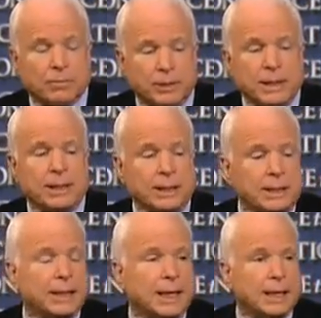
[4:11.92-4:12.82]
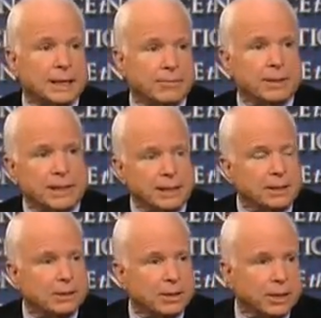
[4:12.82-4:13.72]
we need that, and we need
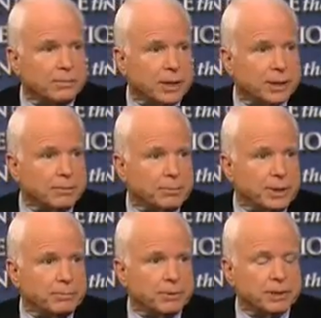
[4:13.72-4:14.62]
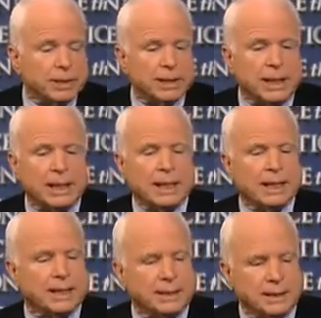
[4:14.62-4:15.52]
to go to the American people with it.
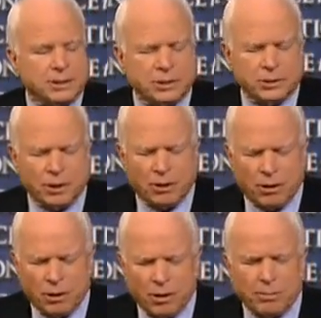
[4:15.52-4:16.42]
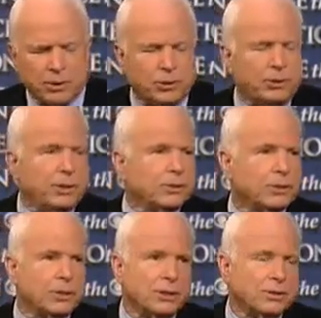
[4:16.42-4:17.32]
And this is a horrible. 2
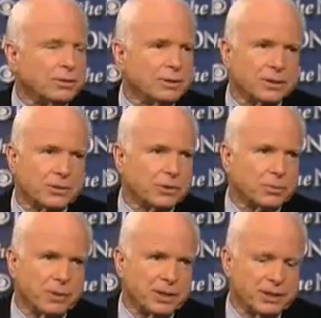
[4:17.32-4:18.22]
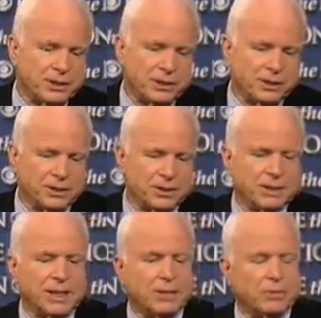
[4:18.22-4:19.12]
years ago, this was much easier.
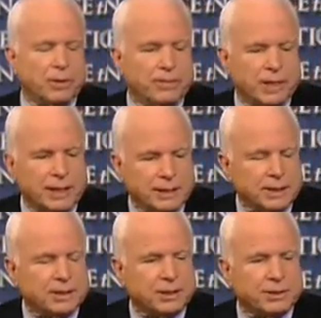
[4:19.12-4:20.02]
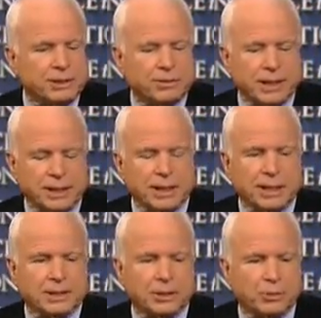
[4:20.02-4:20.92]
We've let it deteriorate
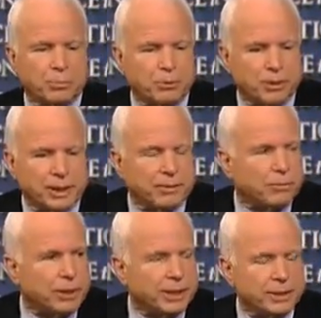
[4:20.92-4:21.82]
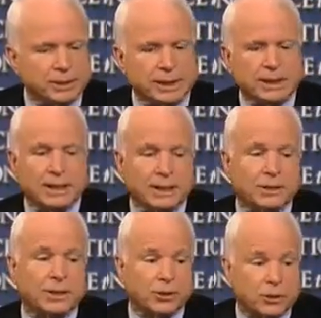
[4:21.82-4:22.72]
to the point where
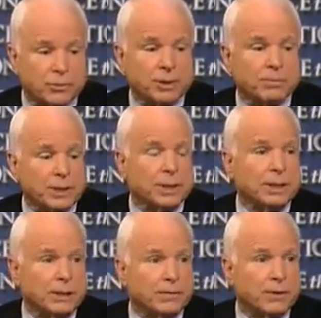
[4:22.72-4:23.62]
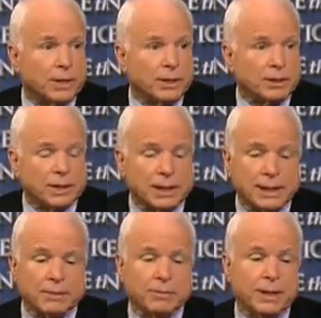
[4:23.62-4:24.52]
it's extremely difficult,
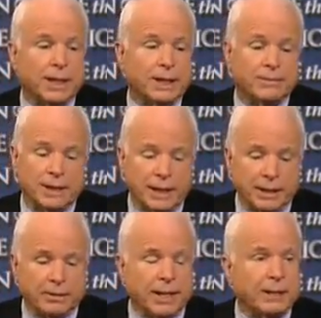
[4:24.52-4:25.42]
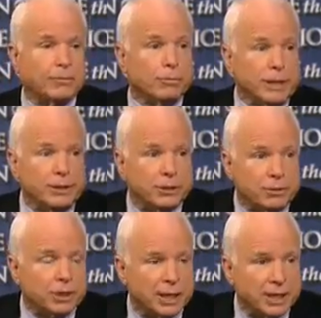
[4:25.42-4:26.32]
and we have now a
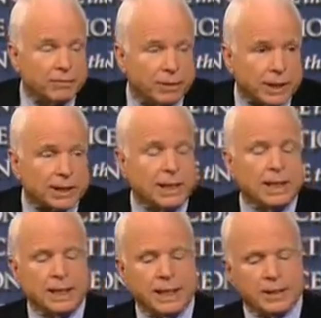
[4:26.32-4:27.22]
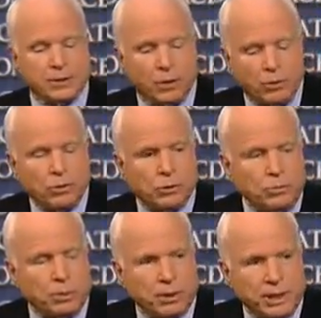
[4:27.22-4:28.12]
regional conflict. And those who
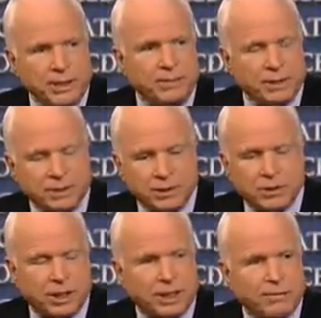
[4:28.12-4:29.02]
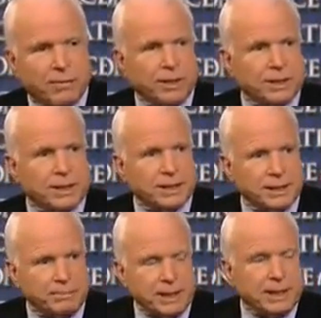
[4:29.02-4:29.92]
believe that this conflict
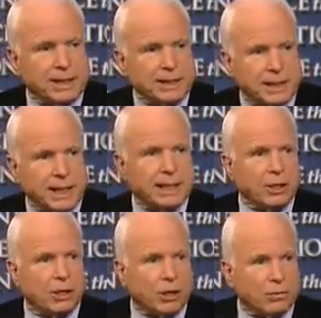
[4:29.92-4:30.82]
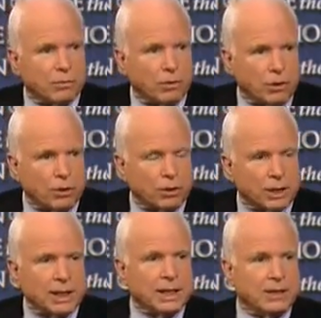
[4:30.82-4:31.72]
can be contained contained are wrong.
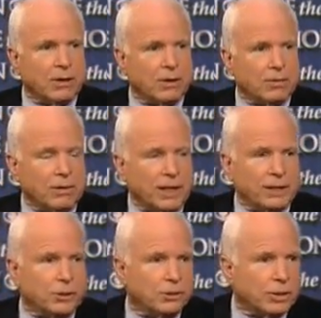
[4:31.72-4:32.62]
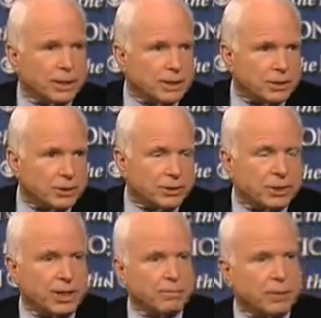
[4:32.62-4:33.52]
Already Jordan is
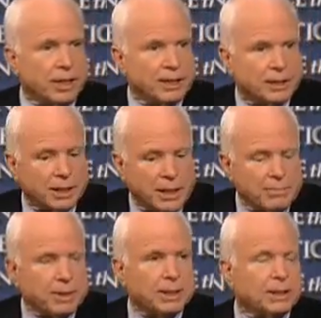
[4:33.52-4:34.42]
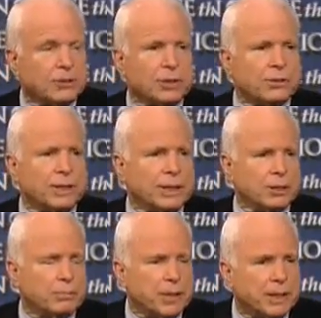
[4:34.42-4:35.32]
destabilized. Lebanon, Syria
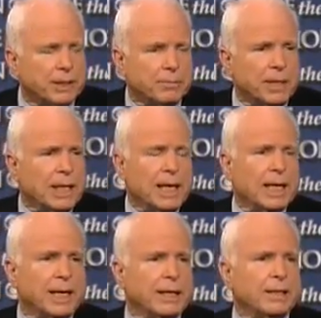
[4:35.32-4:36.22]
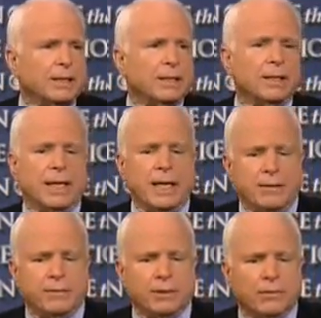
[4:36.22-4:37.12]
has become a
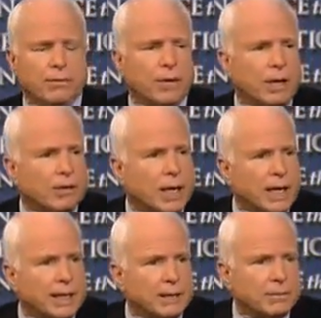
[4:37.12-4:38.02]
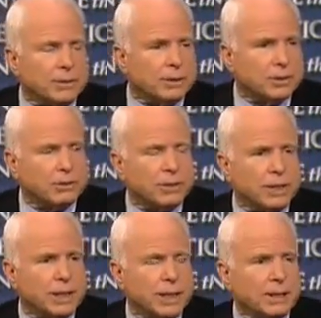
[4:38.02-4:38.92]
haven for Al-Qaeda with
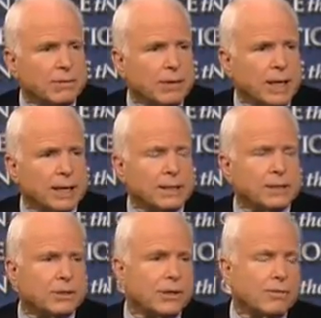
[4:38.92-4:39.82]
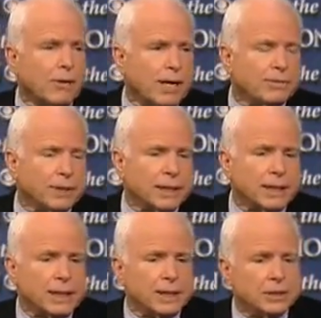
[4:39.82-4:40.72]
Syria and Iraq, and it's unraveling.
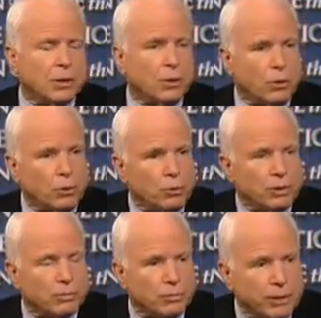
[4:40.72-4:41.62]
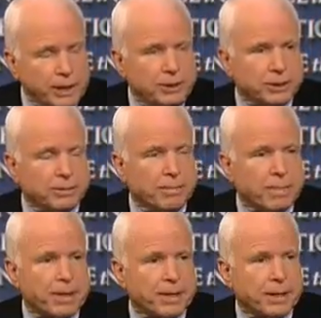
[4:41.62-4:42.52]
The whole region
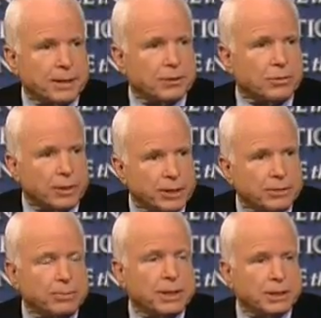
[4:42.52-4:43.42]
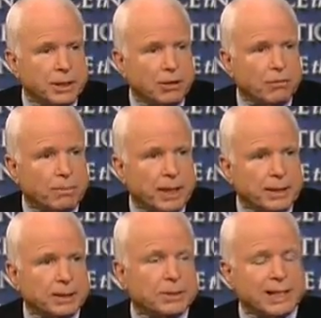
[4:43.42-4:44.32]
is going to be engulfed
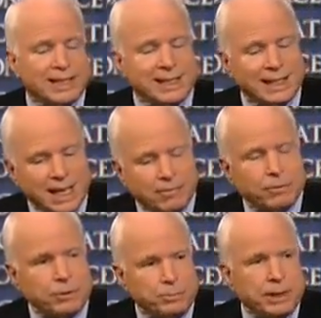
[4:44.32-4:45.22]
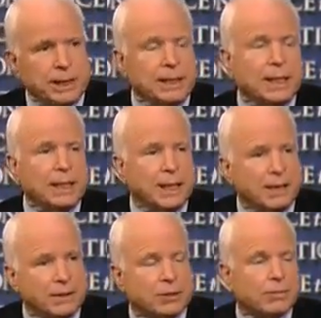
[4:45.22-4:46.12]
by this, and that would be
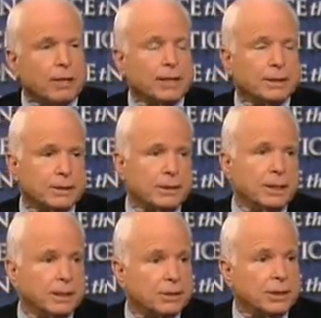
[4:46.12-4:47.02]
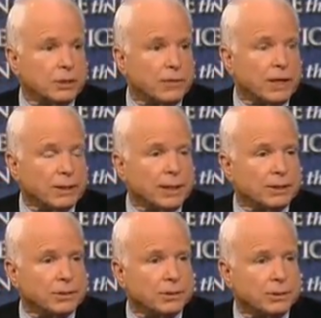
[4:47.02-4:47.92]
a threat to the United States' vital national